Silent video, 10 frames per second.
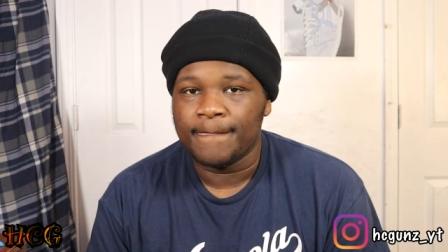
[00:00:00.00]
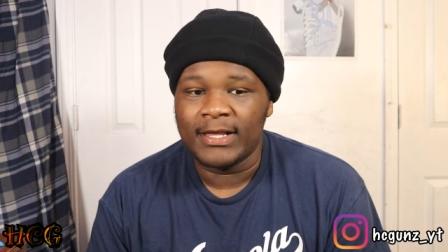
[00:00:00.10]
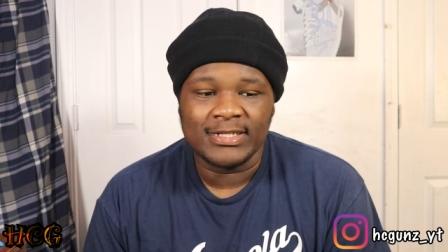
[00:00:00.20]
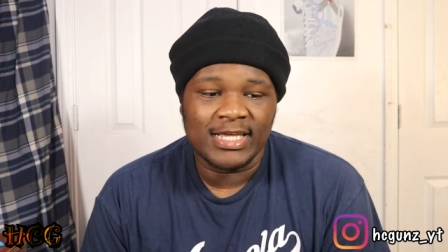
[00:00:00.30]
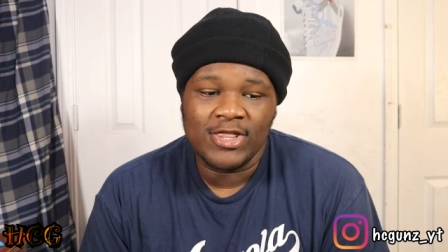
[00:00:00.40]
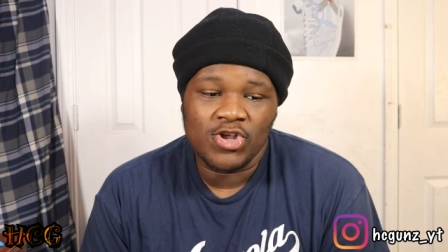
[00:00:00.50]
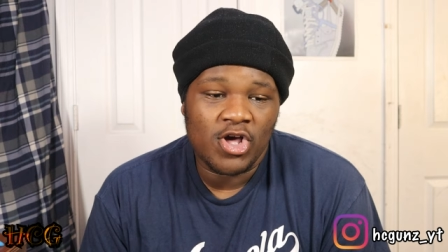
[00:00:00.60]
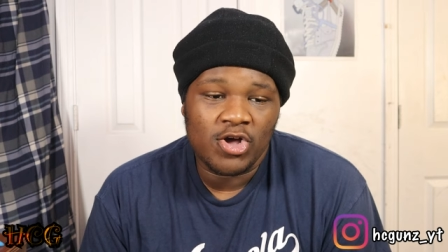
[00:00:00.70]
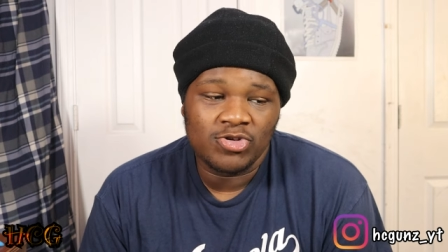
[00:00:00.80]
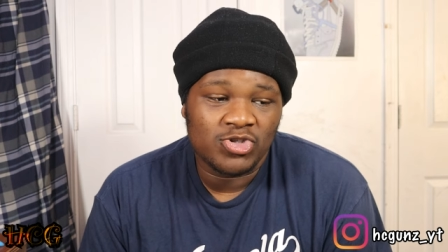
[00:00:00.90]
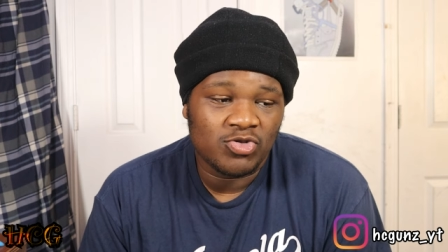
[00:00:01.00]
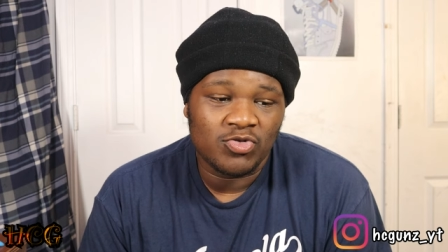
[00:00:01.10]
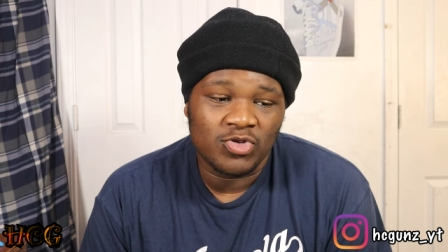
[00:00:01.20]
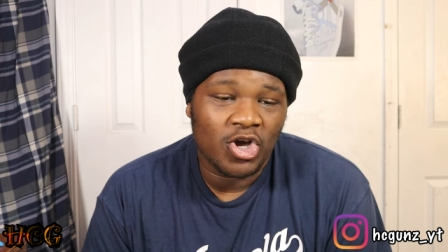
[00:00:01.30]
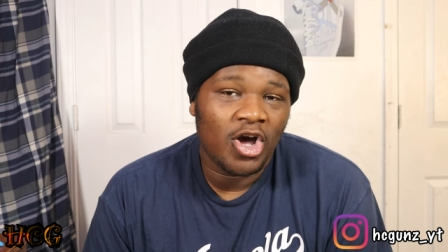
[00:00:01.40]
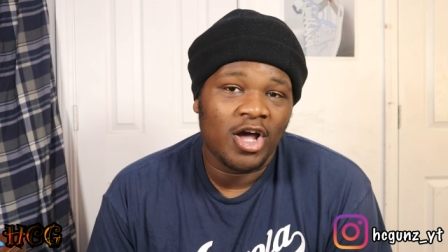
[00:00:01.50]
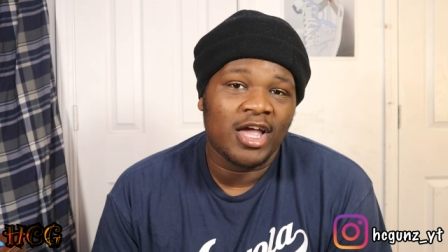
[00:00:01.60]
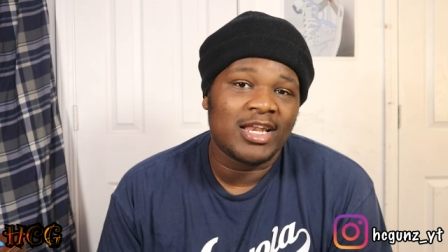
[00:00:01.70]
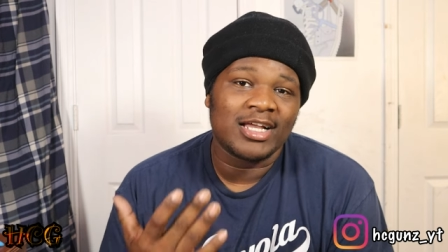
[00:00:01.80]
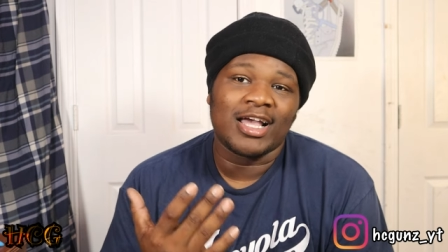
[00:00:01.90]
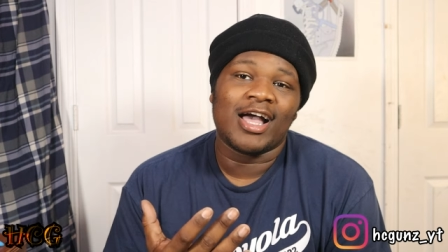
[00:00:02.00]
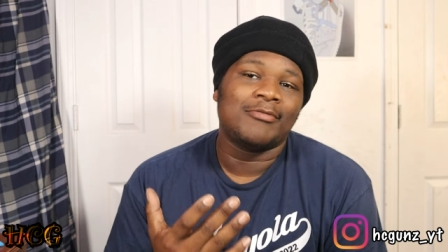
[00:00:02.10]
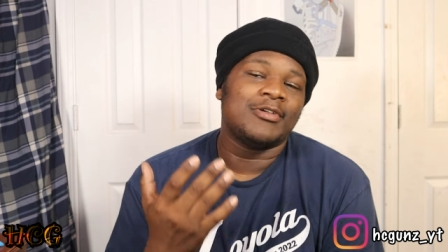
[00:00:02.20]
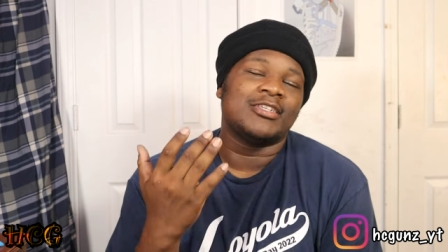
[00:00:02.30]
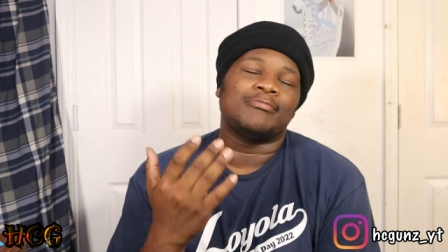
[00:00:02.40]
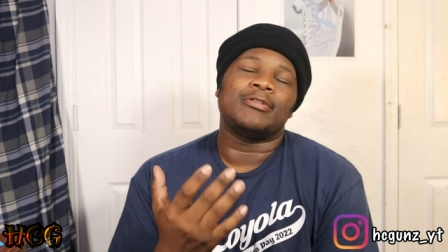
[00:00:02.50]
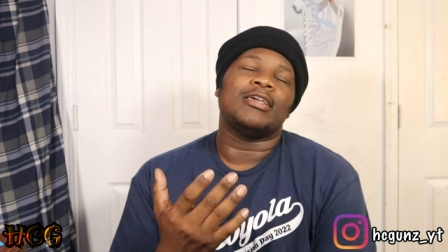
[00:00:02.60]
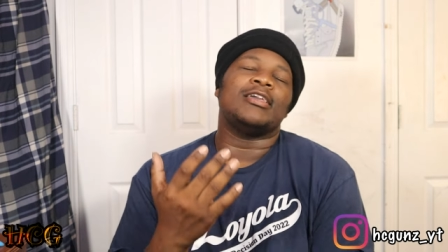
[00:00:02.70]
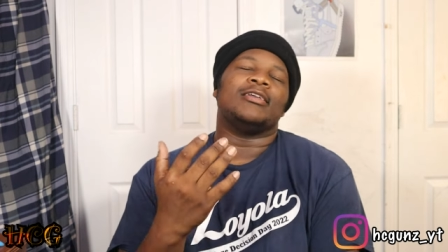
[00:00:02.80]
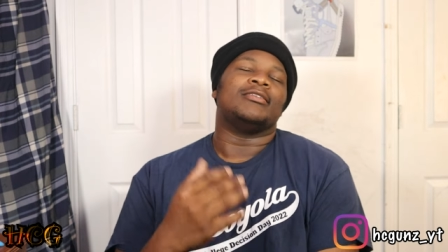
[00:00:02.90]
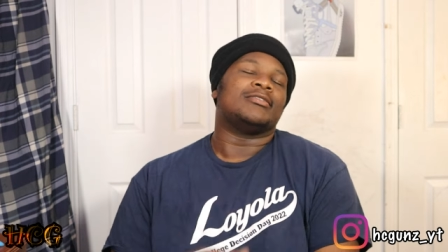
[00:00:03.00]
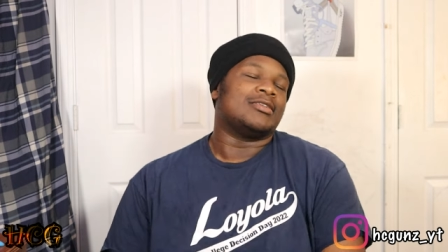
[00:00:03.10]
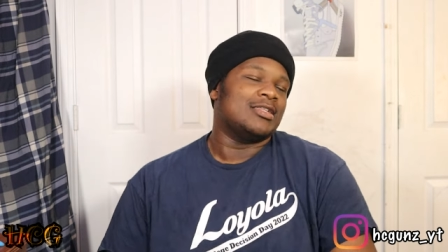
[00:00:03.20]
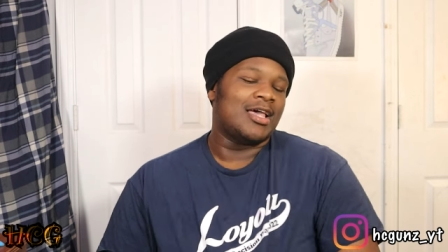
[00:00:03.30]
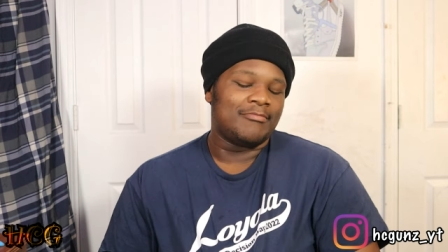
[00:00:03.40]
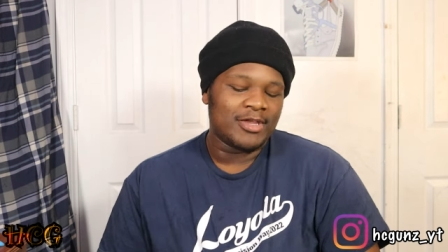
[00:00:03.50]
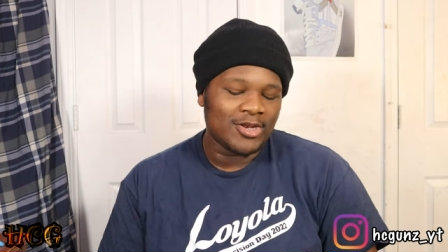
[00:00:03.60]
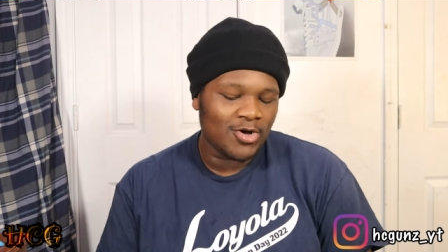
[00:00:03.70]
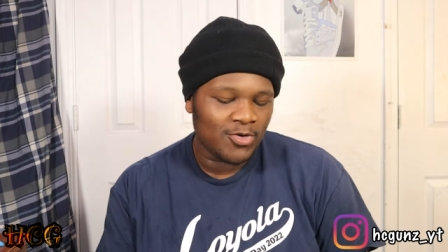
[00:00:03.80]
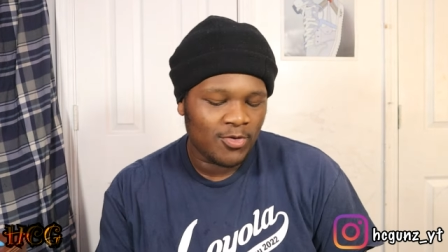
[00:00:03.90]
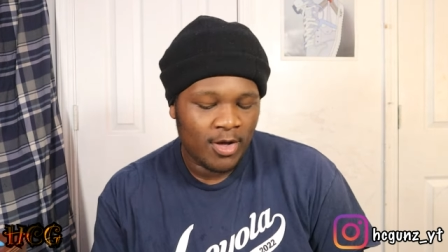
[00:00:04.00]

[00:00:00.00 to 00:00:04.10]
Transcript: it's either those two y'all in the comments please let me know